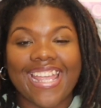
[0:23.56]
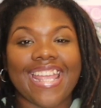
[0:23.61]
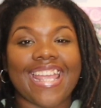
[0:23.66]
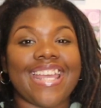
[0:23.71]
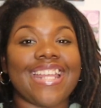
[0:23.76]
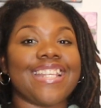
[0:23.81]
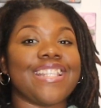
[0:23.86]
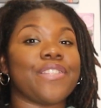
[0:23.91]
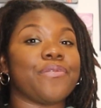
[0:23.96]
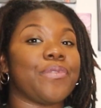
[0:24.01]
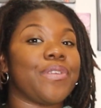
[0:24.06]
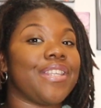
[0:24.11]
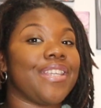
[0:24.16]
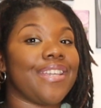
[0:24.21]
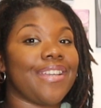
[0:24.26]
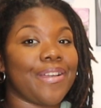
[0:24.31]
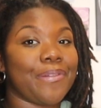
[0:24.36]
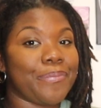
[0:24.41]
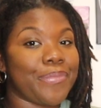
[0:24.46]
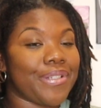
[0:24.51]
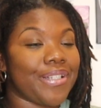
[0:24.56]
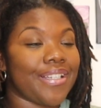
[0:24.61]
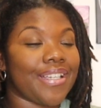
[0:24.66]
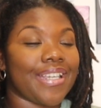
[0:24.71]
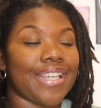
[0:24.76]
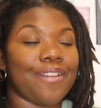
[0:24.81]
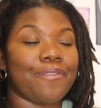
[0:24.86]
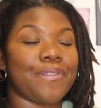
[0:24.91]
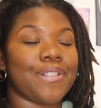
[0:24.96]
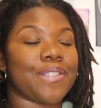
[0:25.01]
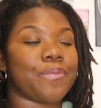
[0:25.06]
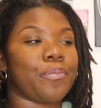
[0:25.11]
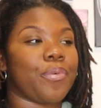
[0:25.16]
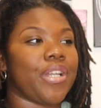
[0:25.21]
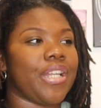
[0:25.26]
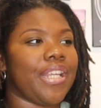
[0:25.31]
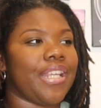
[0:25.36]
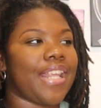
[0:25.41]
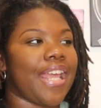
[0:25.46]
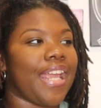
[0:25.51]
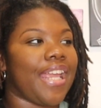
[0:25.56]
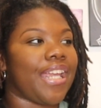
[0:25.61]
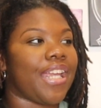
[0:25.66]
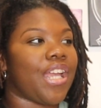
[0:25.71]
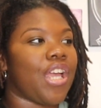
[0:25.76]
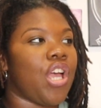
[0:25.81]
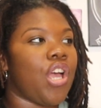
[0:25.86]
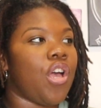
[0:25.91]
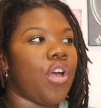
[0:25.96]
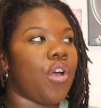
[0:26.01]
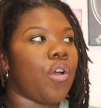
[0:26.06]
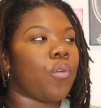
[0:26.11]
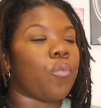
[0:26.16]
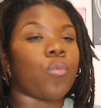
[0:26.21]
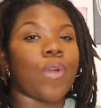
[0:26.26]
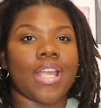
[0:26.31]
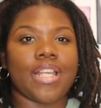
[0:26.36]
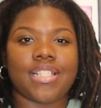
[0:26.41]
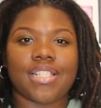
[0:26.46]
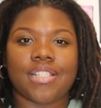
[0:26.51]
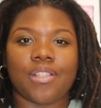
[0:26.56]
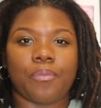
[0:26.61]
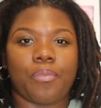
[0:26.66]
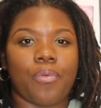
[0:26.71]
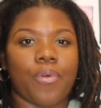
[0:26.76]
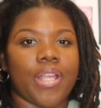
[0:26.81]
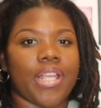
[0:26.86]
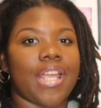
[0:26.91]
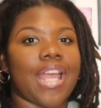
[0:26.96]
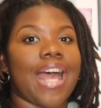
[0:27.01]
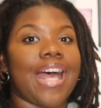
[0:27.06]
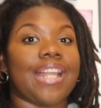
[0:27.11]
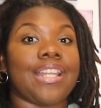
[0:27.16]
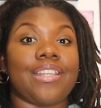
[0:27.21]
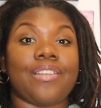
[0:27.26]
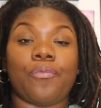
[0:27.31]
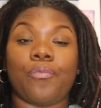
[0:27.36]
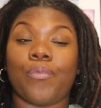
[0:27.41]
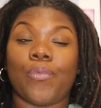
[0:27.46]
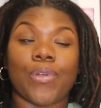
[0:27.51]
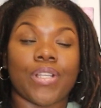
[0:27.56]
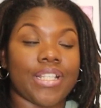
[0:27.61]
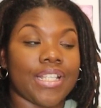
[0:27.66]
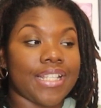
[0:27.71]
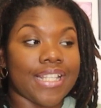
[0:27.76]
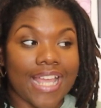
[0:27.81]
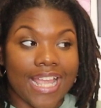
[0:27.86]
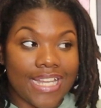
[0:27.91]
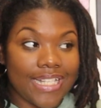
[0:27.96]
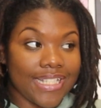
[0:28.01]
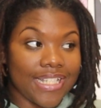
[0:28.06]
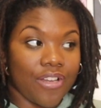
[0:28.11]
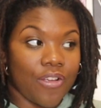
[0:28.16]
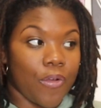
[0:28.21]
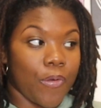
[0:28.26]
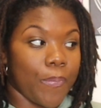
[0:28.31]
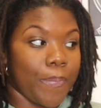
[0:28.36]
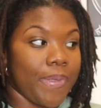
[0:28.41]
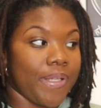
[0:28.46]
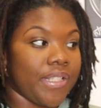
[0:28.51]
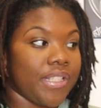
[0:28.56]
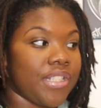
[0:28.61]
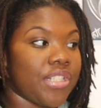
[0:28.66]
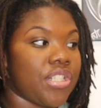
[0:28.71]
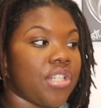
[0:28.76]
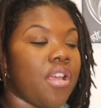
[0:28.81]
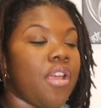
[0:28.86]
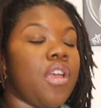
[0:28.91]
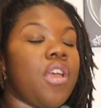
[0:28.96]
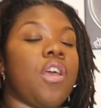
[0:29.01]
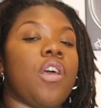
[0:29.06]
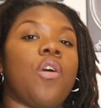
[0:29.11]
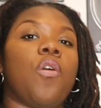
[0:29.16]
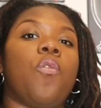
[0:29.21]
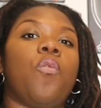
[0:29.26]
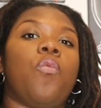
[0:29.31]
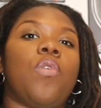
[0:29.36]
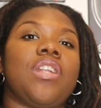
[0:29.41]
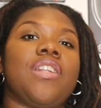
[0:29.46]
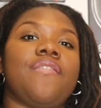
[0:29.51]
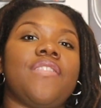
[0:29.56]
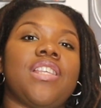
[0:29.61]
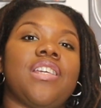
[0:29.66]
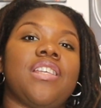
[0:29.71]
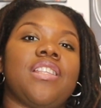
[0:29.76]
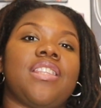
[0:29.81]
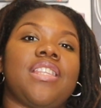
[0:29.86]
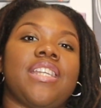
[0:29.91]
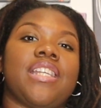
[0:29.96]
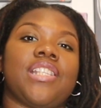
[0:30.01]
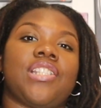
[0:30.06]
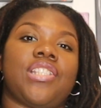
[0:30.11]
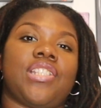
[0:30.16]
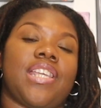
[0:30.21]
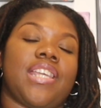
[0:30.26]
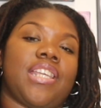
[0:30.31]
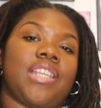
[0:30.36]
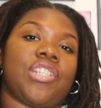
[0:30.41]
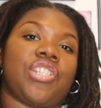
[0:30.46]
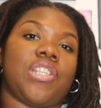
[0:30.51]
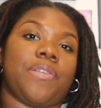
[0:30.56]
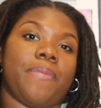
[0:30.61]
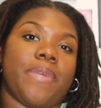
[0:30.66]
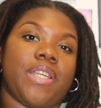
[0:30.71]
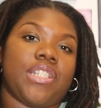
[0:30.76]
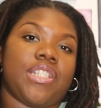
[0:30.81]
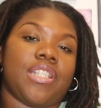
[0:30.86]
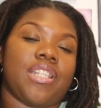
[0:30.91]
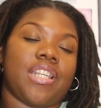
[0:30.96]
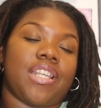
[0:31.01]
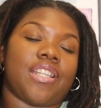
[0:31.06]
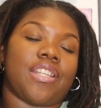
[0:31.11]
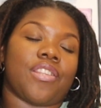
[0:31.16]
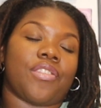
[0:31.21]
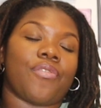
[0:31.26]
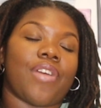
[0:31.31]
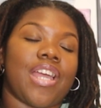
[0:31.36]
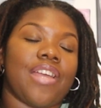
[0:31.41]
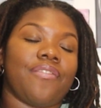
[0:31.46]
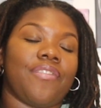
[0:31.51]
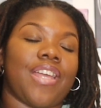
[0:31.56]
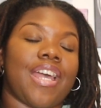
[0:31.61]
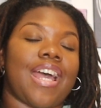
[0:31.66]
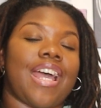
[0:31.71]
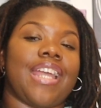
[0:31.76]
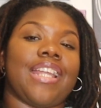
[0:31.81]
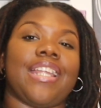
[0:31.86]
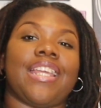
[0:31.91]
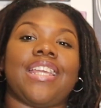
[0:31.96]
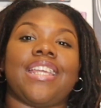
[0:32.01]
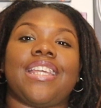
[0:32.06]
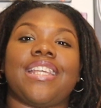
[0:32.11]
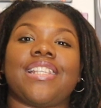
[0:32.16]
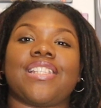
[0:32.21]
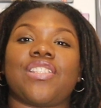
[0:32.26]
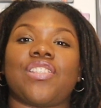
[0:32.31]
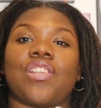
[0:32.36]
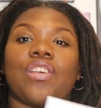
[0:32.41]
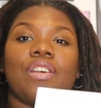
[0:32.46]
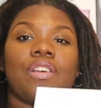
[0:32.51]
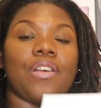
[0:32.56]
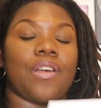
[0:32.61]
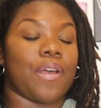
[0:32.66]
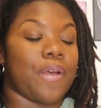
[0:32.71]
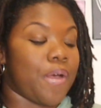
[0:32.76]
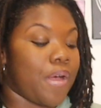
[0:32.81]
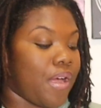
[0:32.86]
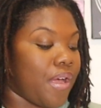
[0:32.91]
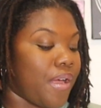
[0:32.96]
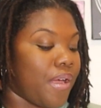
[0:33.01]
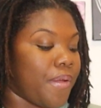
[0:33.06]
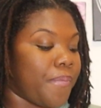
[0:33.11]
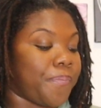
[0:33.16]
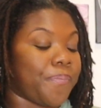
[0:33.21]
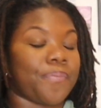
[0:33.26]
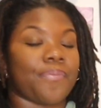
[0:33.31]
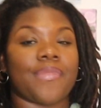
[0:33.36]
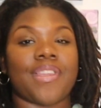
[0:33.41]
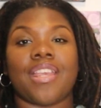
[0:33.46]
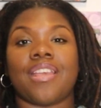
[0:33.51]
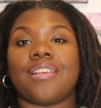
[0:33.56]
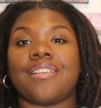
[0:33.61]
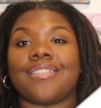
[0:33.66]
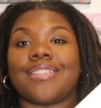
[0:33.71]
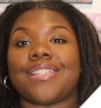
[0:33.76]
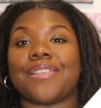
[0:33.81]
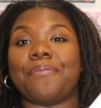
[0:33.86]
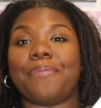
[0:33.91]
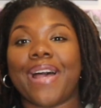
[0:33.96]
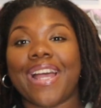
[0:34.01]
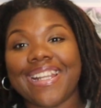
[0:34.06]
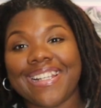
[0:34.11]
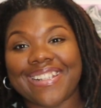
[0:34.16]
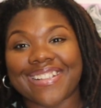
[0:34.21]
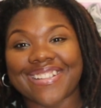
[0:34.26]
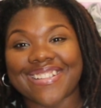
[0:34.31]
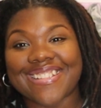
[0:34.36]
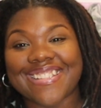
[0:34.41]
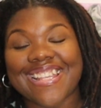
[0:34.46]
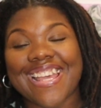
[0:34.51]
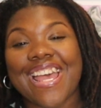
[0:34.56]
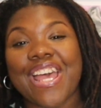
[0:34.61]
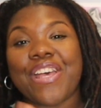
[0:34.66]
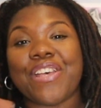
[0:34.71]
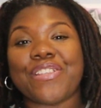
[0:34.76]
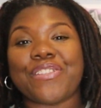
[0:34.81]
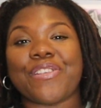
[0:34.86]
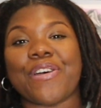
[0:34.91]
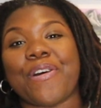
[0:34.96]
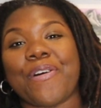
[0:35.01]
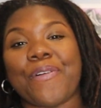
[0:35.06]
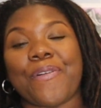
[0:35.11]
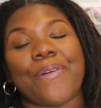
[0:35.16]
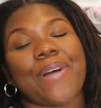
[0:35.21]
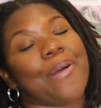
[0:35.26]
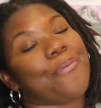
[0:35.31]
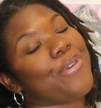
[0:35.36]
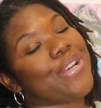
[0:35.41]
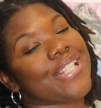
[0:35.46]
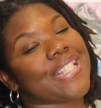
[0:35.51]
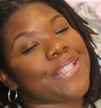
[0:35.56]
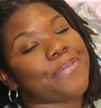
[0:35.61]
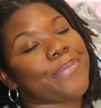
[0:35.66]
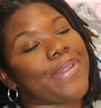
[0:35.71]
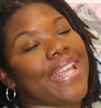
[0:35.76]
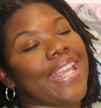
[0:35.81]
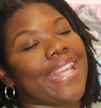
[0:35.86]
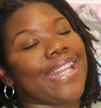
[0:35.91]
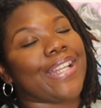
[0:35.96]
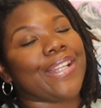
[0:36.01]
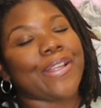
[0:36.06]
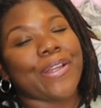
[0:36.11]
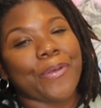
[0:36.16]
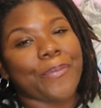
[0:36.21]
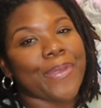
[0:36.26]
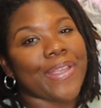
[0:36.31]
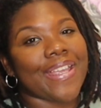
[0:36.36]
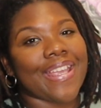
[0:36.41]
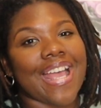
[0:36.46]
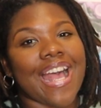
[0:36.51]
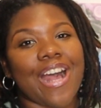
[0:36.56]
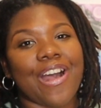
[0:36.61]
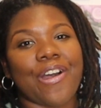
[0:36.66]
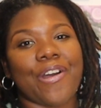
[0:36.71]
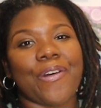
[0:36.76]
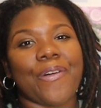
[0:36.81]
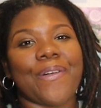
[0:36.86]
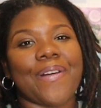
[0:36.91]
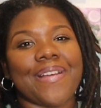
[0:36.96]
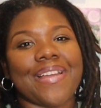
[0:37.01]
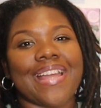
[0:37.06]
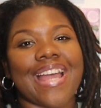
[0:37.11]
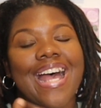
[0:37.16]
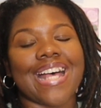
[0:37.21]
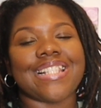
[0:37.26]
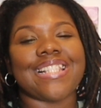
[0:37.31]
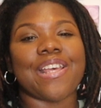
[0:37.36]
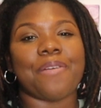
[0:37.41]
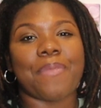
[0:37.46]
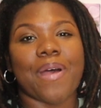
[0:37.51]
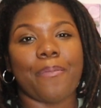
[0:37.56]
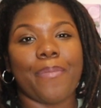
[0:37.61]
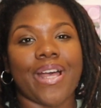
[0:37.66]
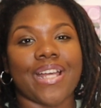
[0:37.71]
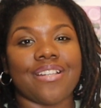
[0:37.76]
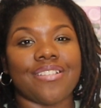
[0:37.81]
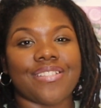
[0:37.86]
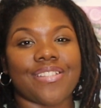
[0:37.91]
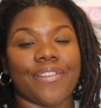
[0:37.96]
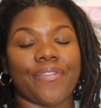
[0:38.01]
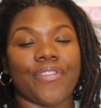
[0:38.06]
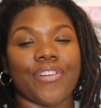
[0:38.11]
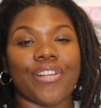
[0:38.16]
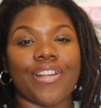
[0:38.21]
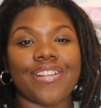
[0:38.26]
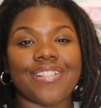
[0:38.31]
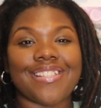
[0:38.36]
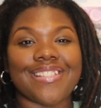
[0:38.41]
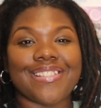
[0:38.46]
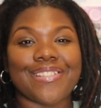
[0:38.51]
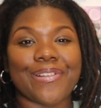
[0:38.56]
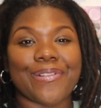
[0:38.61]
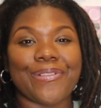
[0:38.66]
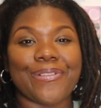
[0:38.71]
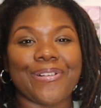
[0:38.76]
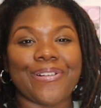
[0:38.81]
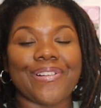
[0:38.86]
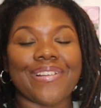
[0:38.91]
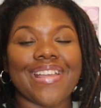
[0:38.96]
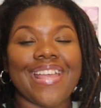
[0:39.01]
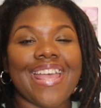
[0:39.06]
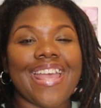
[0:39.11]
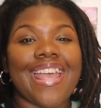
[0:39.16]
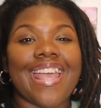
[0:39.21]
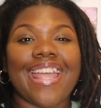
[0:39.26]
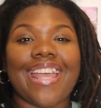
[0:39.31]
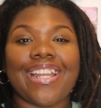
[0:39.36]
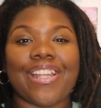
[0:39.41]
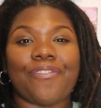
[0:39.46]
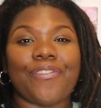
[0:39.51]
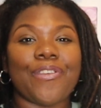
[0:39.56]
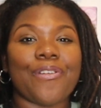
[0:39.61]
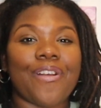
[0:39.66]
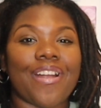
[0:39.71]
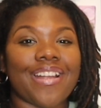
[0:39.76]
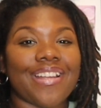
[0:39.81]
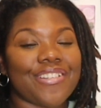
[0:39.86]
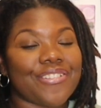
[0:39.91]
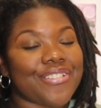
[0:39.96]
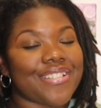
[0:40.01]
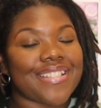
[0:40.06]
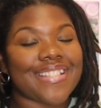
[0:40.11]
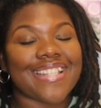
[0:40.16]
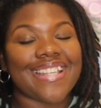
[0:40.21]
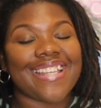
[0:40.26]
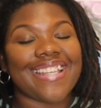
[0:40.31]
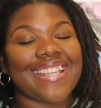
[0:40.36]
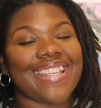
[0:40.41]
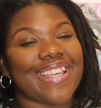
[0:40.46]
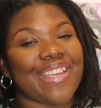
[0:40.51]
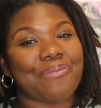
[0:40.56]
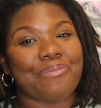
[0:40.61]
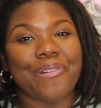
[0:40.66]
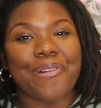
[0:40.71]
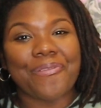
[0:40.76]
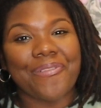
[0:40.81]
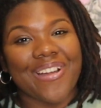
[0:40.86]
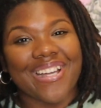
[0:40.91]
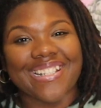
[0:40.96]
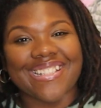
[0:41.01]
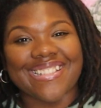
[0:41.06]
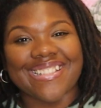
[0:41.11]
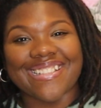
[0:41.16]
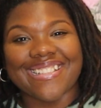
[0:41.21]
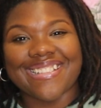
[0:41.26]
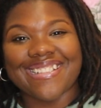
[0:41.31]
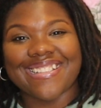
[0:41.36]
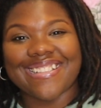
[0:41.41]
It is a really good book. It was pretty right to the point. I really liked it a whole bunch. One of the things she mentioned in the Thrive Guide is some binders. So I'm gonna explain a little bit how I set my binders up for nursing school. And if you are interested, keep on watching.